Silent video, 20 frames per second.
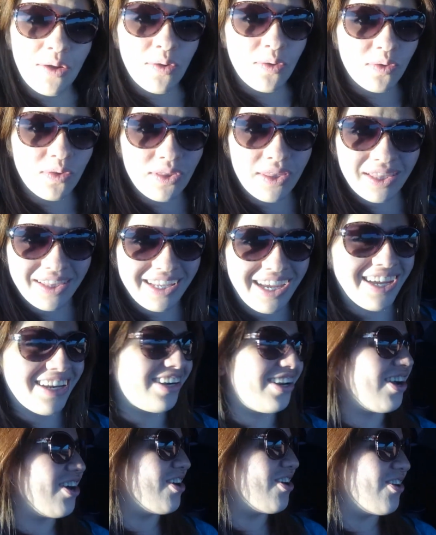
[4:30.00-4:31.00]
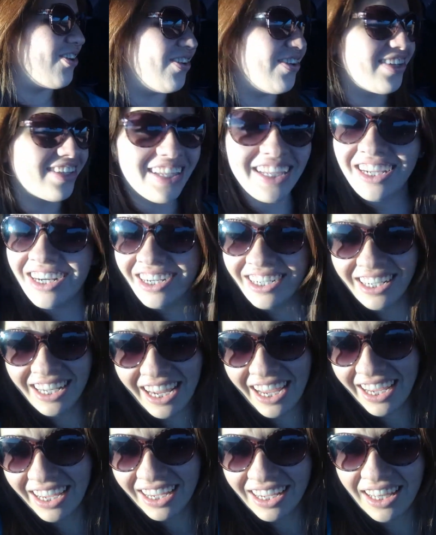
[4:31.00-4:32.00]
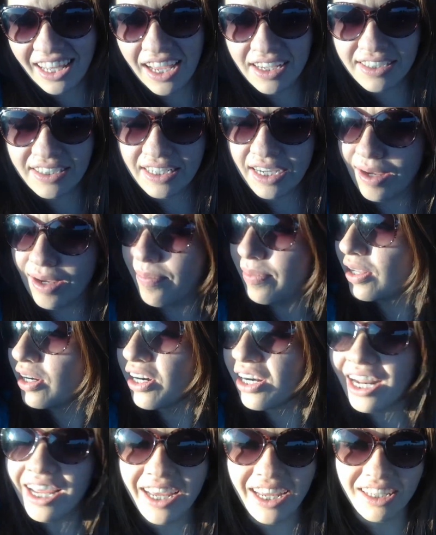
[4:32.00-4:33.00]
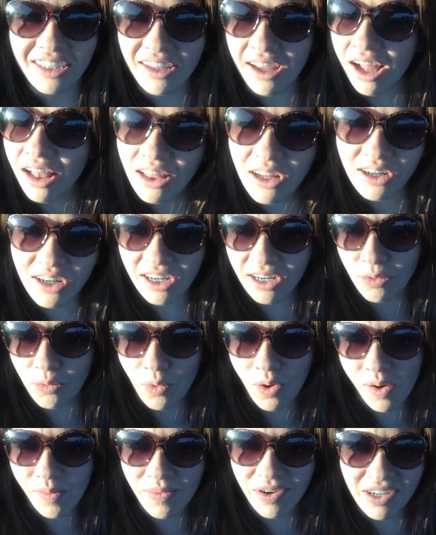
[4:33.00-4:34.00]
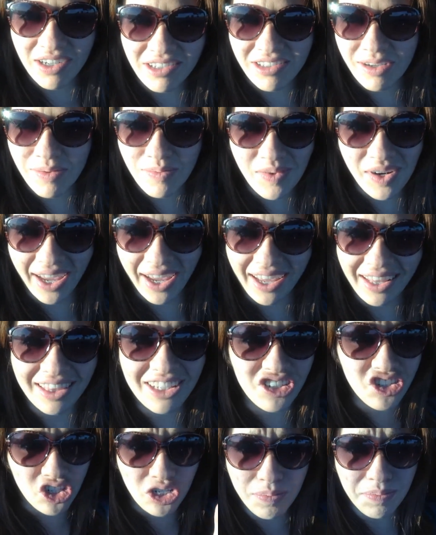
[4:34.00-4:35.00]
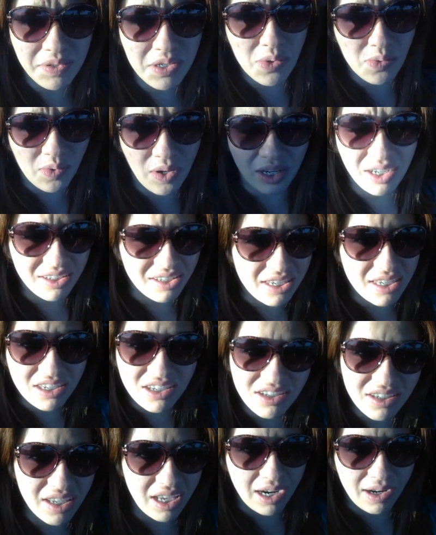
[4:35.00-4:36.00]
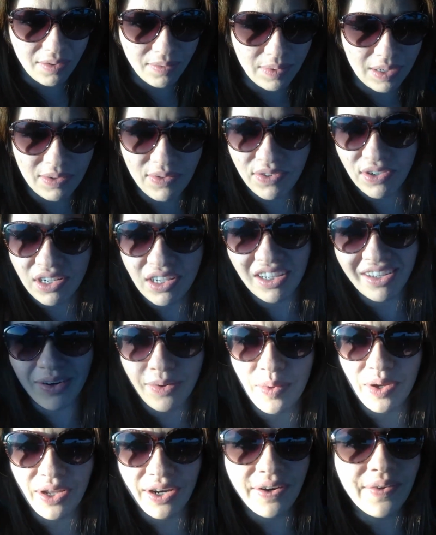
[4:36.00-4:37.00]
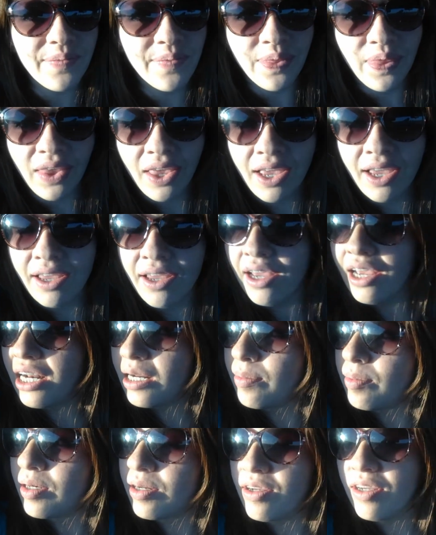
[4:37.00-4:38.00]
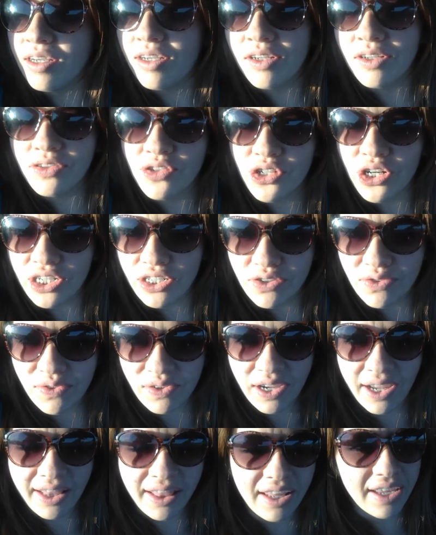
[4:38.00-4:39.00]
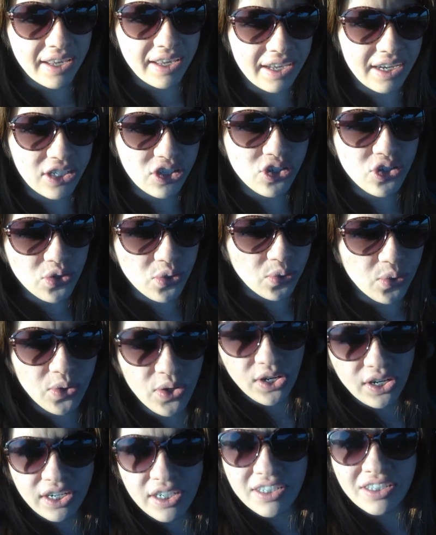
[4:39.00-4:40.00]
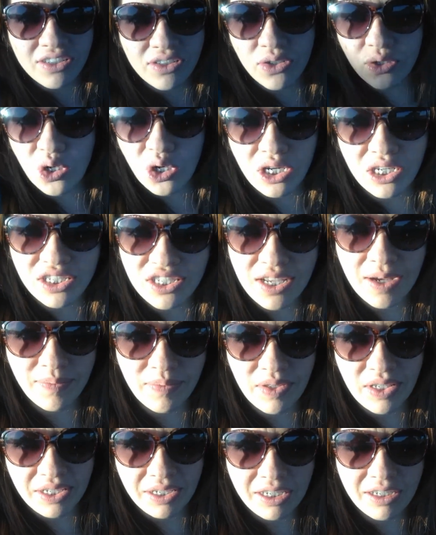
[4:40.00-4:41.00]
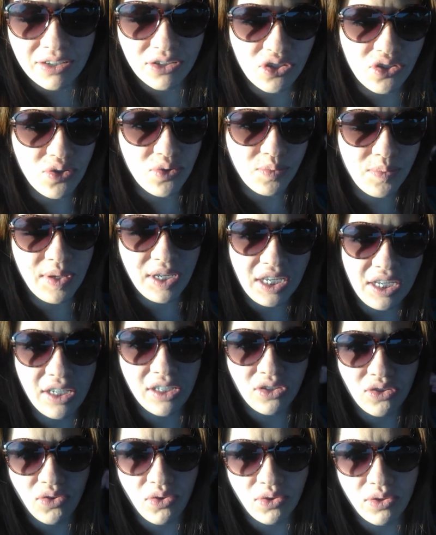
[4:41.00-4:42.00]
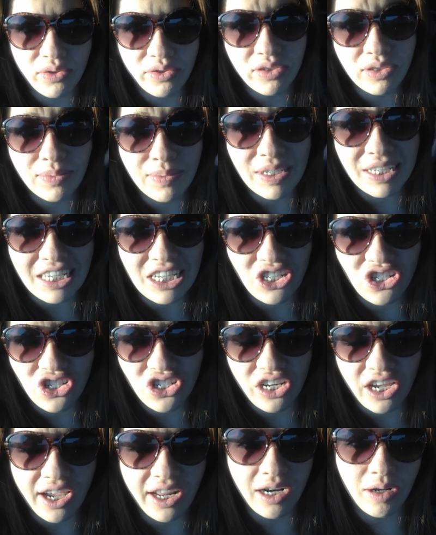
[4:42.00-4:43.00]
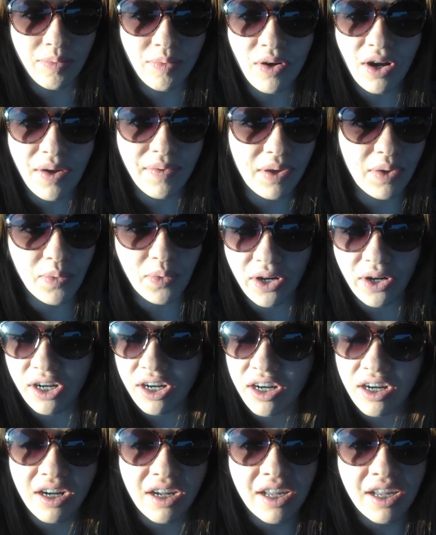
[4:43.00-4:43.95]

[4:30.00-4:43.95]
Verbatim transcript: I know. He didn't like it last time. They're like a dollar at Walmart, so I'm gonna get the cheapest one because it's just gonna be for a little bit. And I'm gonna try to find like a short or something to be to go to the beach, and I'll probably wear